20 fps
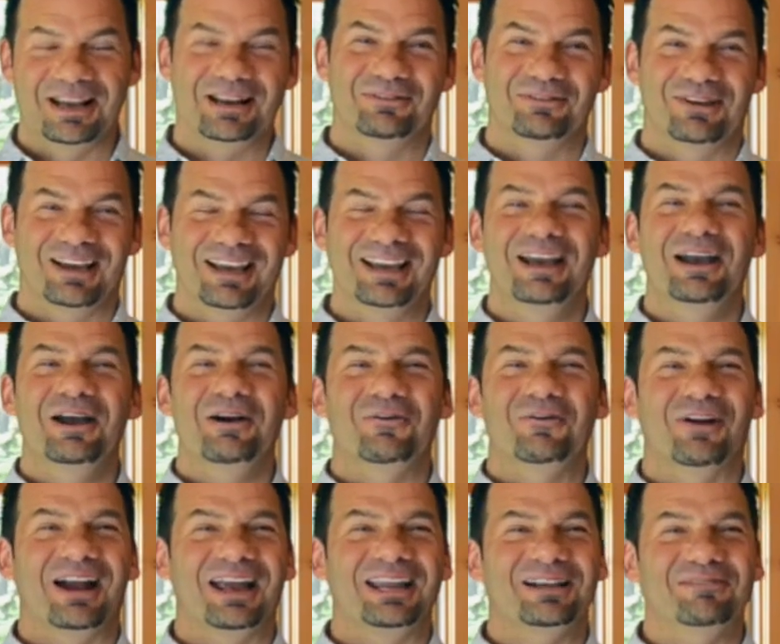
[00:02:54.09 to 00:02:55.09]
Anyway,
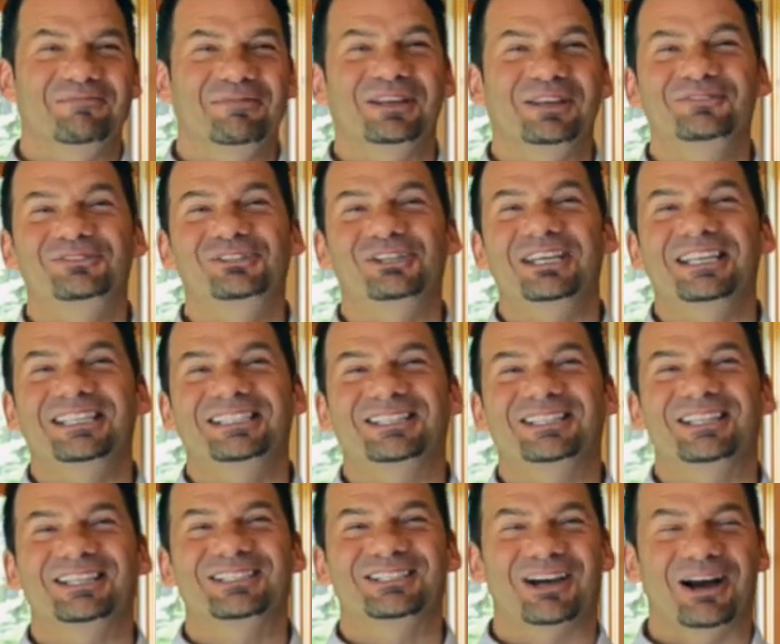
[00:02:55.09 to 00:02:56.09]
we're adding a bit of cheese to
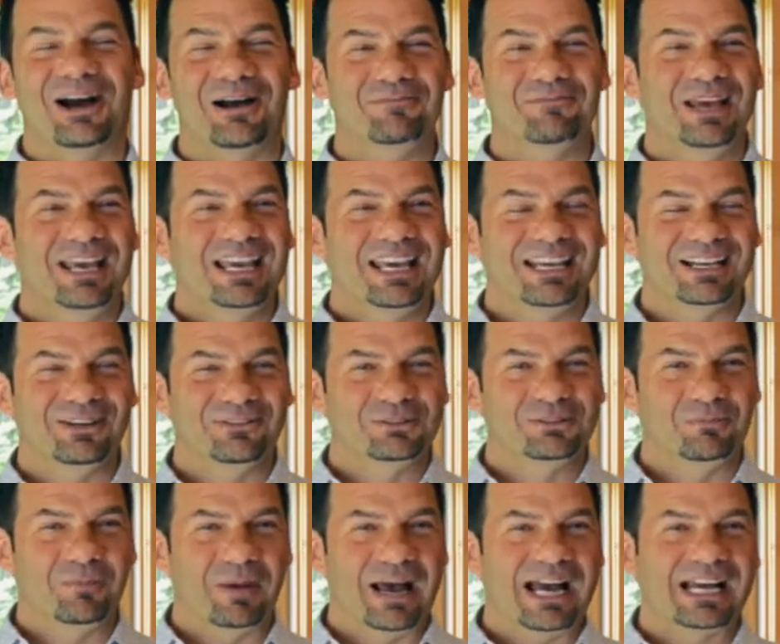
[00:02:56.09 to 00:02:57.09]
the top. It goes
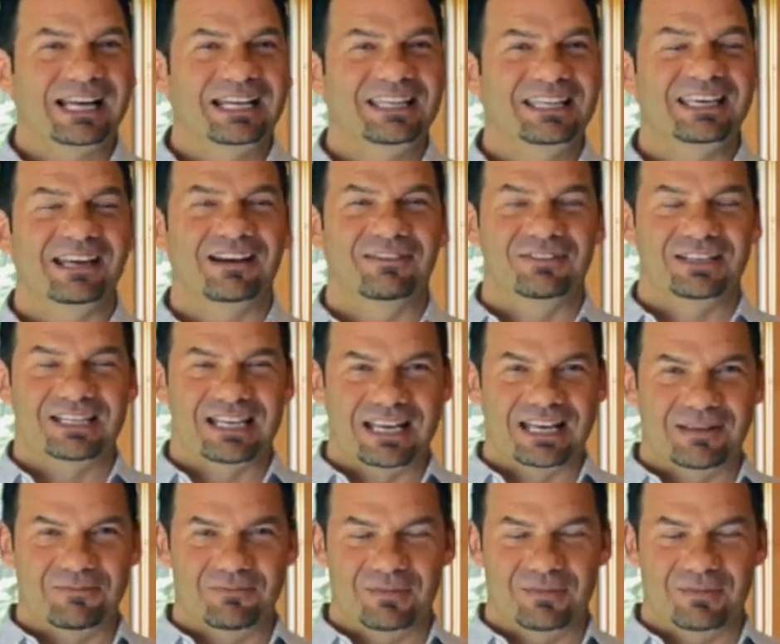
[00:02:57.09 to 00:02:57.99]
back in the oven and it